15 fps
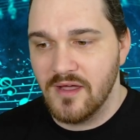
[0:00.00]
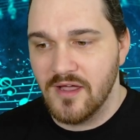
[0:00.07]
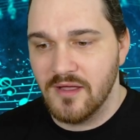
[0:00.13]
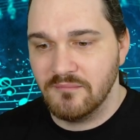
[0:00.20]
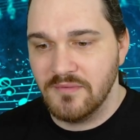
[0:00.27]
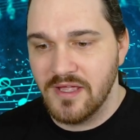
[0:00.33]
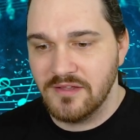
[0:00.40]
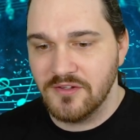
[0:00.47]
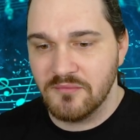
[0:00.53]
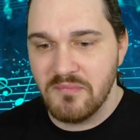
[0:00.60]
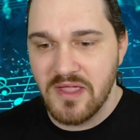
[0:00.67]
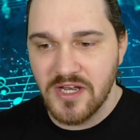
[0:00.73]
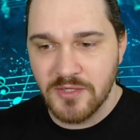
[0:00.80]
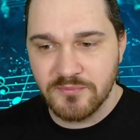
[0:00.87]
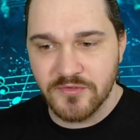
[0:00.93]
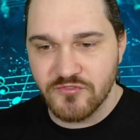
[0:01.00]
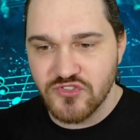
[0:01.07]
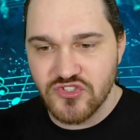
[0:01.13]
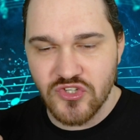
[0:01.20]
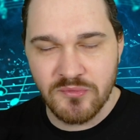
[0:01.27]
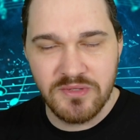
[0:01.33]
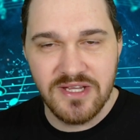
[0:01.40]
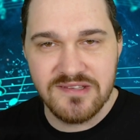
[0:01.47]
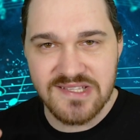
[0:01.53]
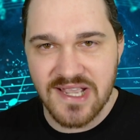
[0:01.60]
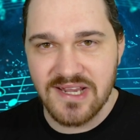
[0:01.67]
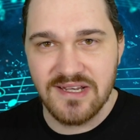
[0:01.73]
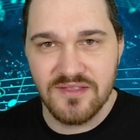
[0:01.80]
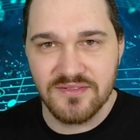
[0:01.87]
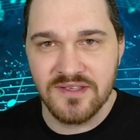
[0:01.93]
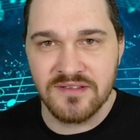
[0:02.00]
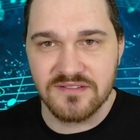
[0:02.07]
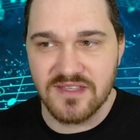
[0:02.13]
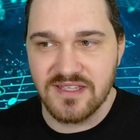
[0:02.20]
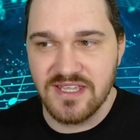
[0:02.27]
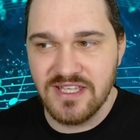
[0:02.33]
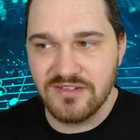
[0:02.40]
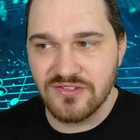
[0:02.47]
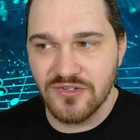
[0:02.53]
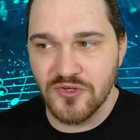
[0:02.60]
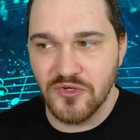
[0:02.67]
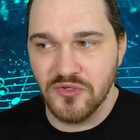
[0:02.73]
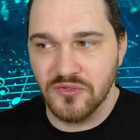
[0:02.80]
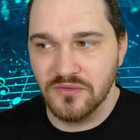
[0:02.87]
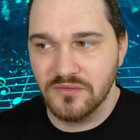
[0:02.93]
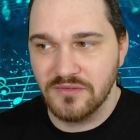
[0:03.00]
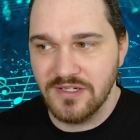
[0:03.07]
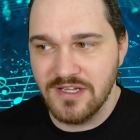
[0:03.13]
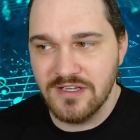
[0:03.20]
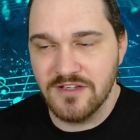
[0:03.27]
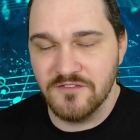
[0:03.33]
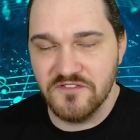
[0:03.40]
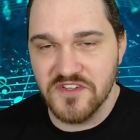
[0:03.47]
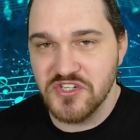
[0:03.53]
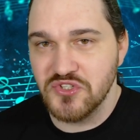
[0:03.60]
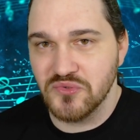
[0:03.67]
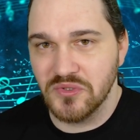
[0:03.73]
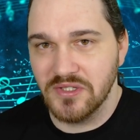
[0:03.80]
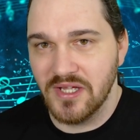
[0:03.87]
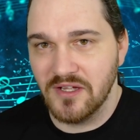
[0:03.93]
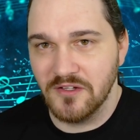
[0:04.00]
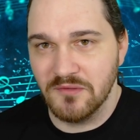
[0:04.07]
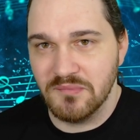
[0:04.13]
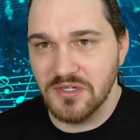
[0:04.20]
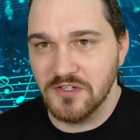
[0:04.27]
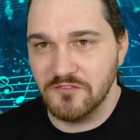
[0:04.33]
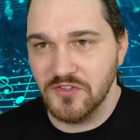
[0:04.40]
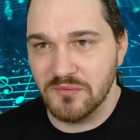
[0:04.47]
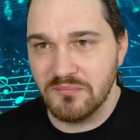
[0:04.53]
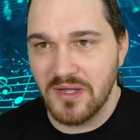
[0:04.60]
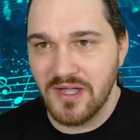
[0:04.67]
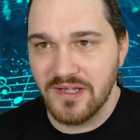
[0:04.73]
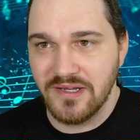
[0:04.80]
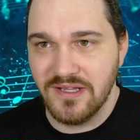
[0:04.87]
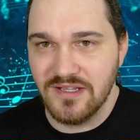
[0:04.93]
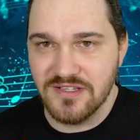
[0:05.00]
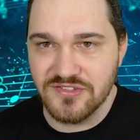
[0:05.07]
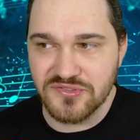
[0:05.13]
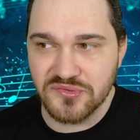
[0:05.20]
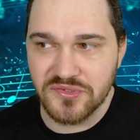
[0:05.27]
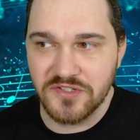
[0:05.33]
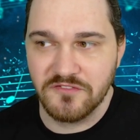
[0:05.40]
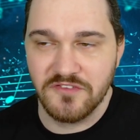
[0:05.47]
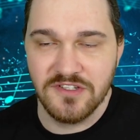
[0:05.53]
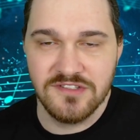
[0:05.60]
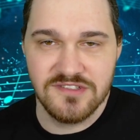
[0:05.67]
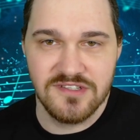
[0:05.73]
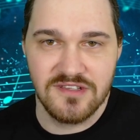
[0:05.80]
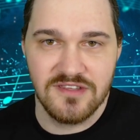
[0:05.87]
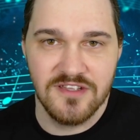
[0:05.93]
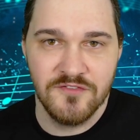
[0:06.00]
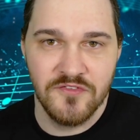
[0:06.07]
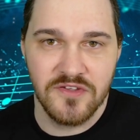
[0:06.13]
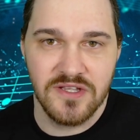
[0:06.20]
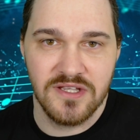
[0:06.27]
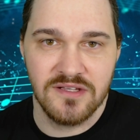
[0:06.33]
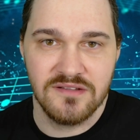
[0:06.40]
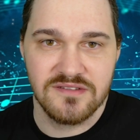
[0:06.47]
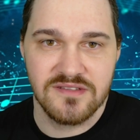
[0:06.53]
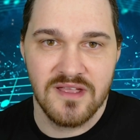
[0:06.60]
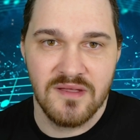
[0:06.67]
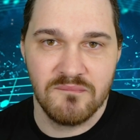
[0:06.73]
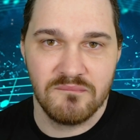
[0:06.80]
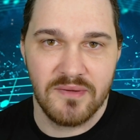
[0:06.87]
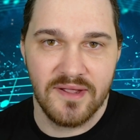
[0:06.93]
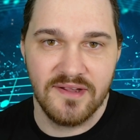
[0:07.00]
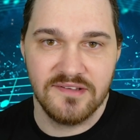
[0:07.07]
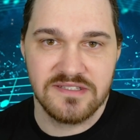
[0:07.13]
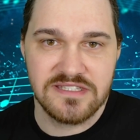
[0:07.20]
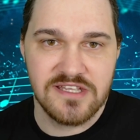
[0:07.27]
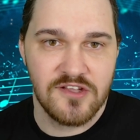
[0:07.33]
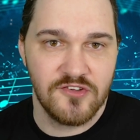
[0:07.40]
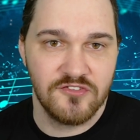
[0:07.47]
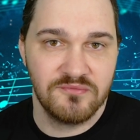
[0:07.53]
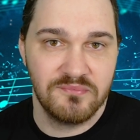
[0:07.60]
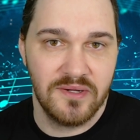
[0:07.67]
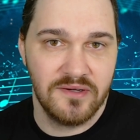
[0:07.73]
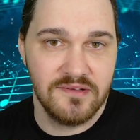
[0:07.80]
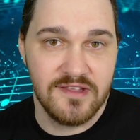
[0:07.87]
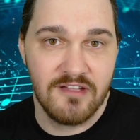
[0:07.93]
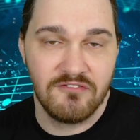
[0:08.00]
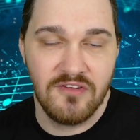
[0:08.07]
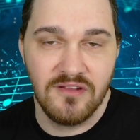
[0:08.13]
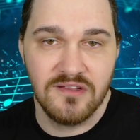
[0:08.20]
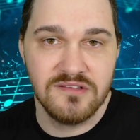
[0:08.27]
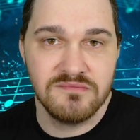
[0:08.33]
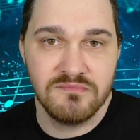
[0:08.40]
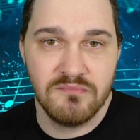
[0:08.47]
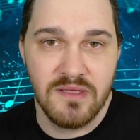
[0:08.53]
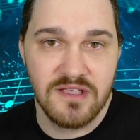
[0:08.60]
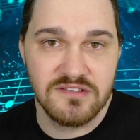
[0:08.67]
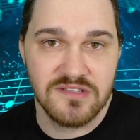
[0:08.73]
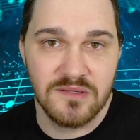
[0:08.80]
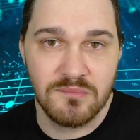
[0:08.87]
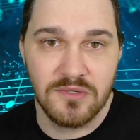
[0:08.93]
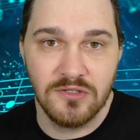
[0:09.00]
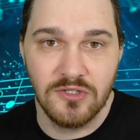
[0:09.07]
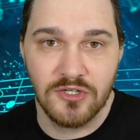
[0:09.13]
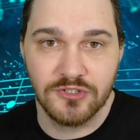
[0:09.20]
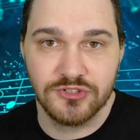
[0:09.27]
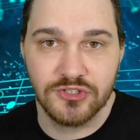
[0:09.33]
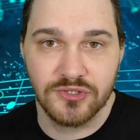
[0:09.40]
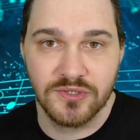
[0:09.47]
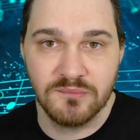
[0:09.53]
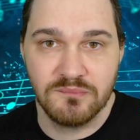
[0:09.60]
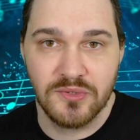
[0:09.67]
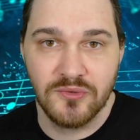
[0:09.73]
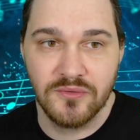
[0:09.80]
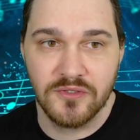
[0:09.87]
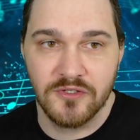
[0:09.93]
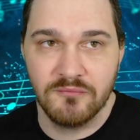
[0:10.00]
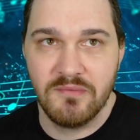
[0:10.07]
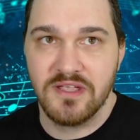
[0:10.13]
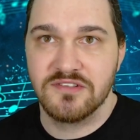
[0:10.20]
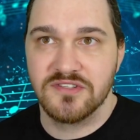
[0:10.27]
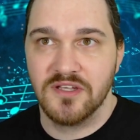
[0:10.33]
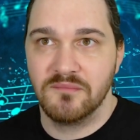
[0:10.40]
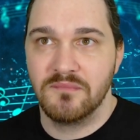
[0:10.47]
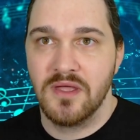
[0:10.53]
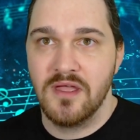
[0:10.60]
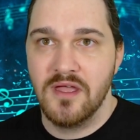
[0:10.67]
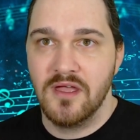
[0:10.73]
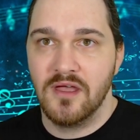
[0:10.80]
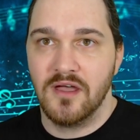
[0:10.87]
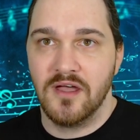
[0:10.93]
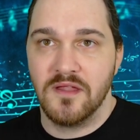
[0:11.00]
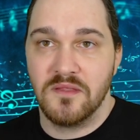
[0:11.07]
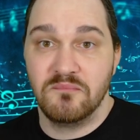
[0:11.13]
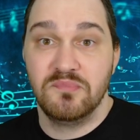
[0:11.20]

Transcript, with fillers: Um, and they're made up of so many tiny things. Like each little individual element of your body is sort of insignificant by itself, but definitely makes up a larger component or makes up uh,